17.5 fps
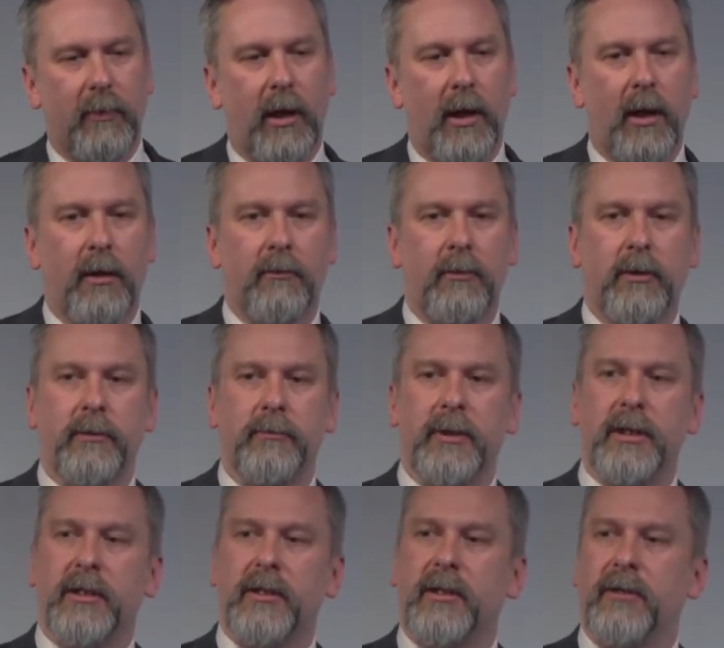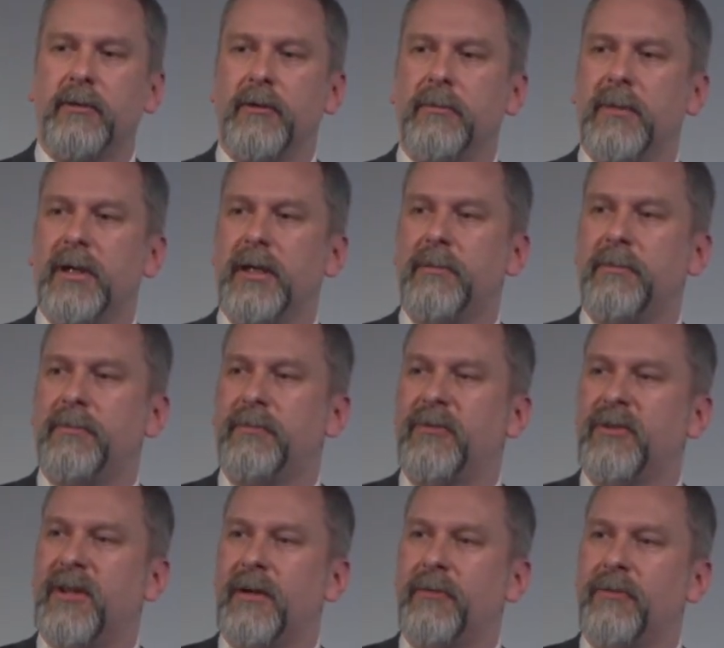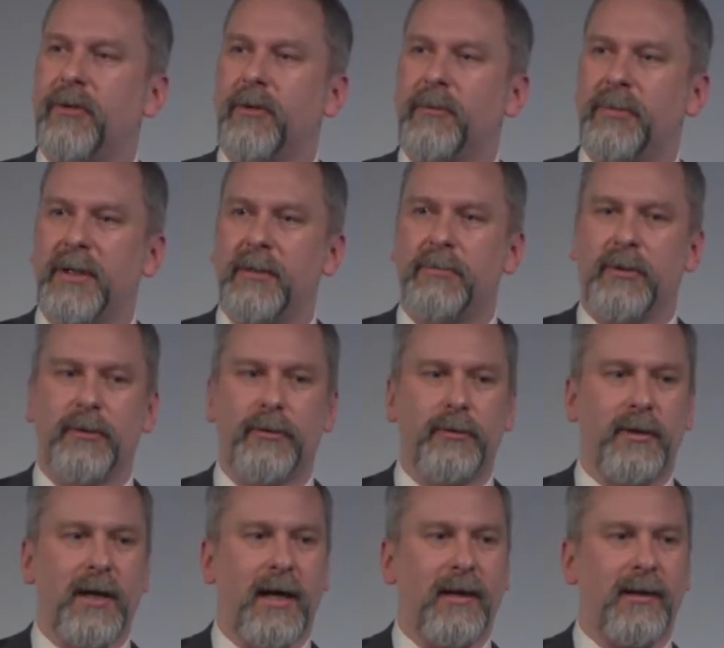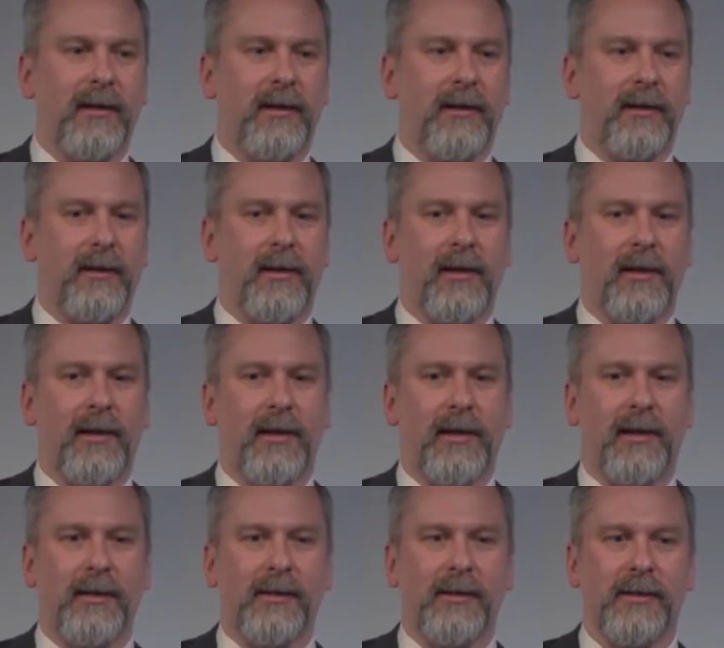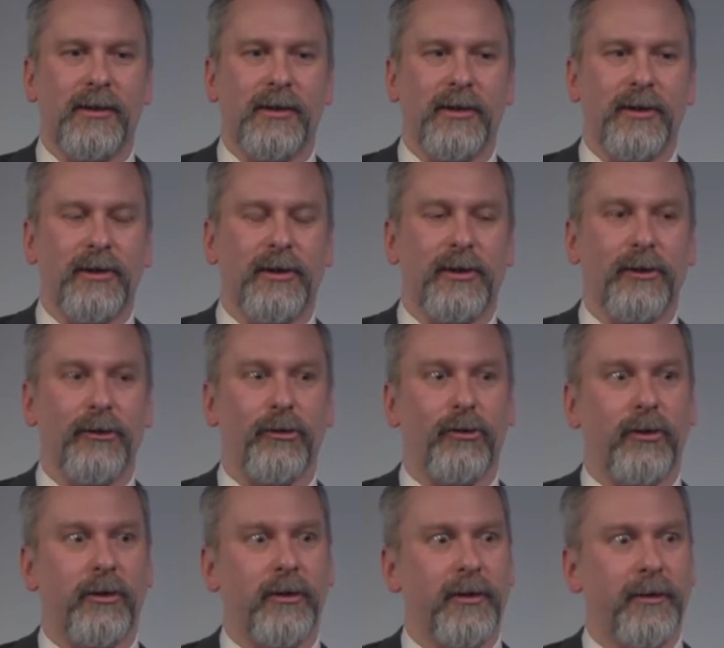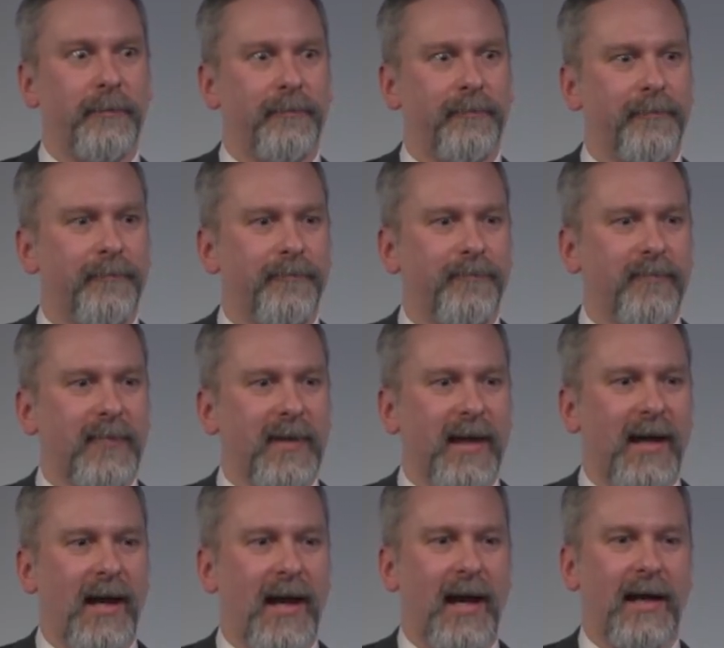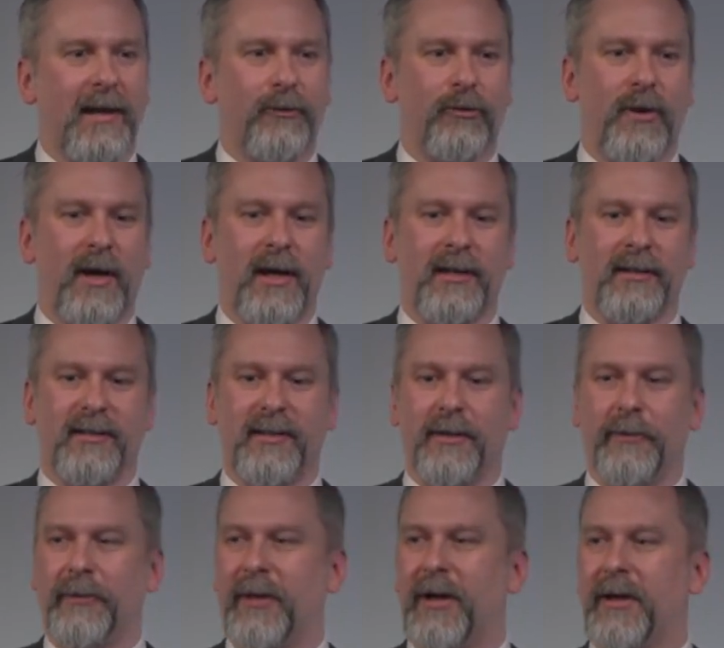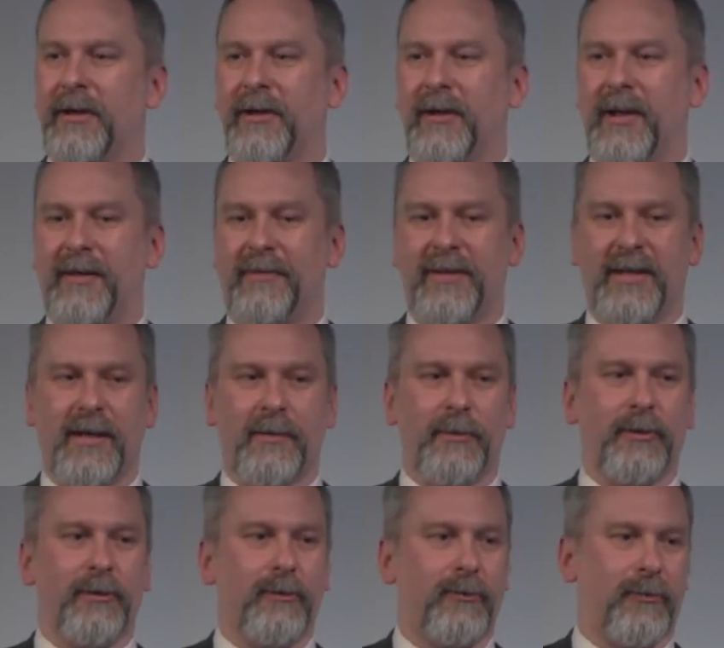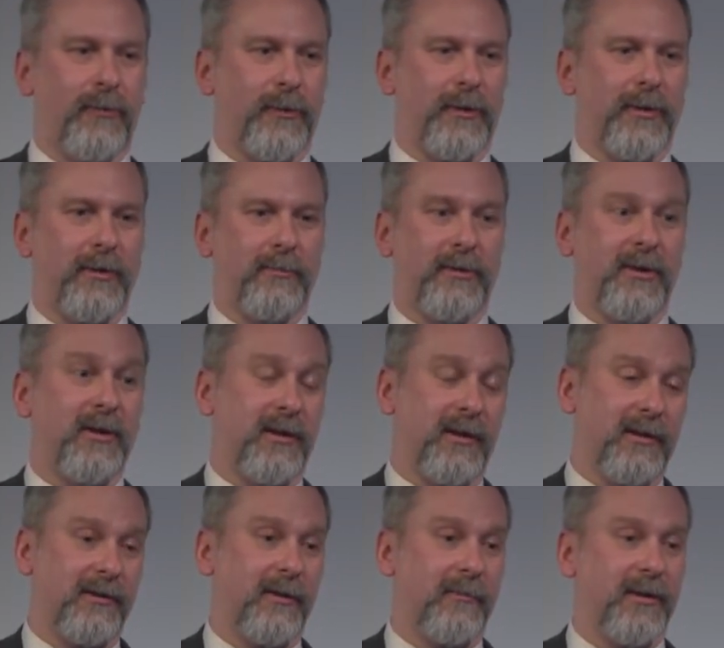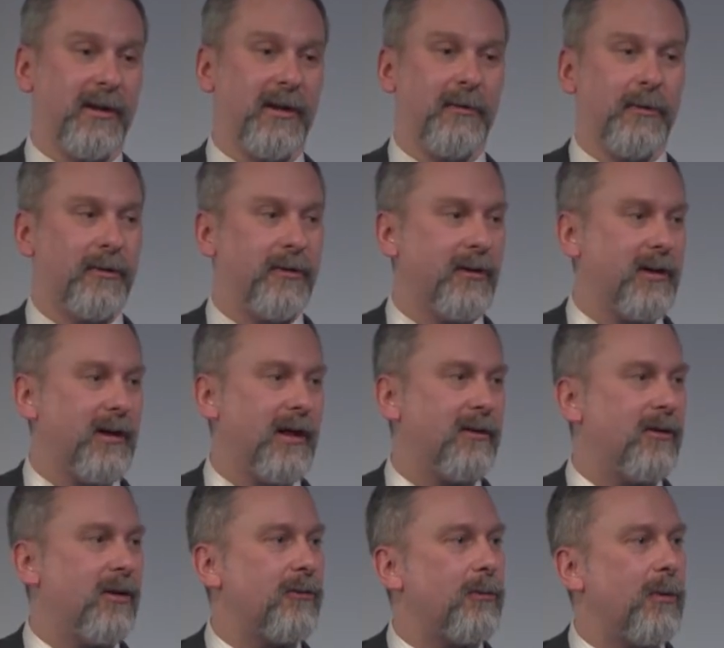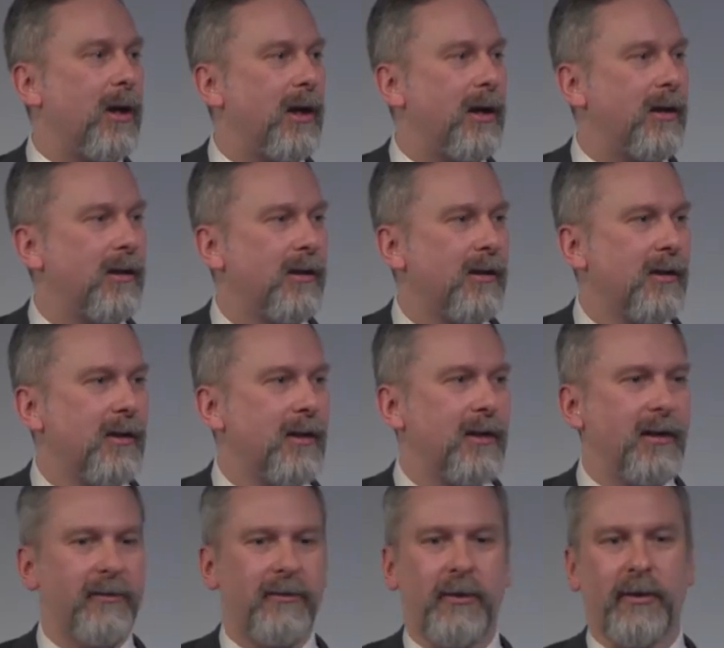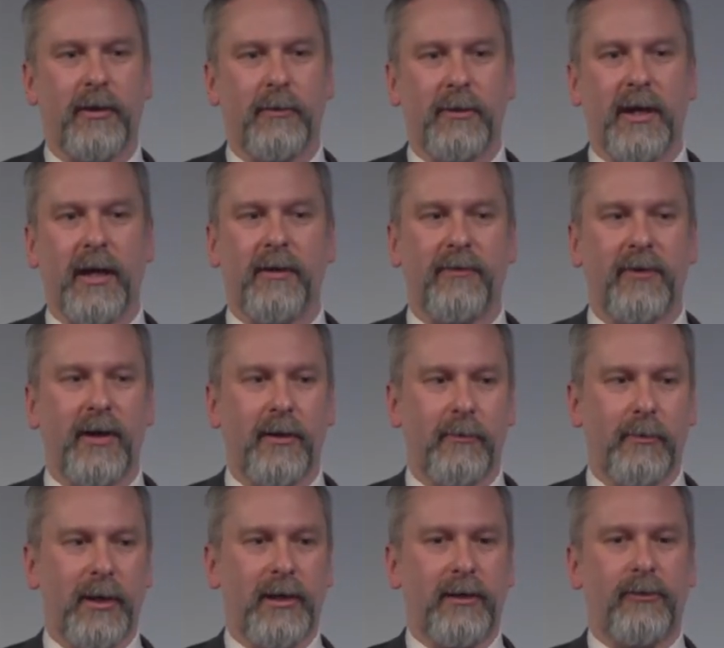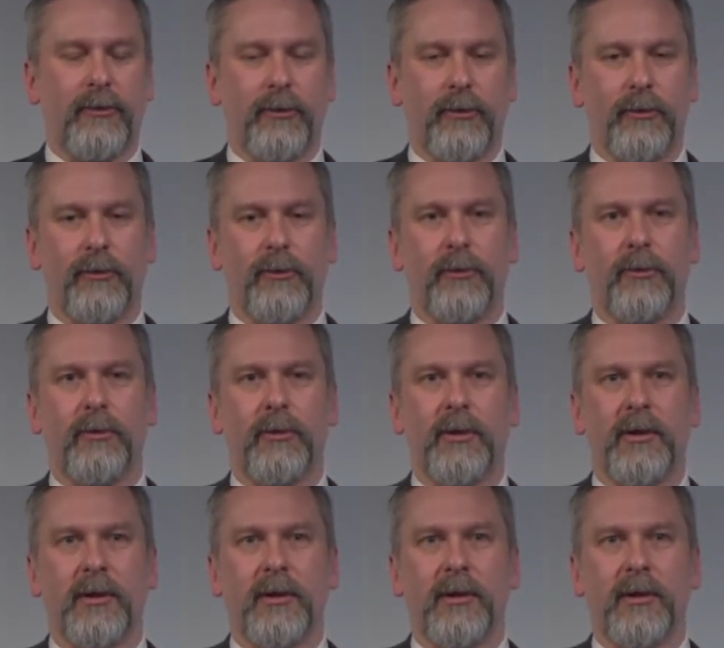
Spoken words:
I will admit there were several people who got a little concerned at trying to deal with 111 demos for particularly something that wasn't DHS-wide. They said, okay, we got to figure out a way to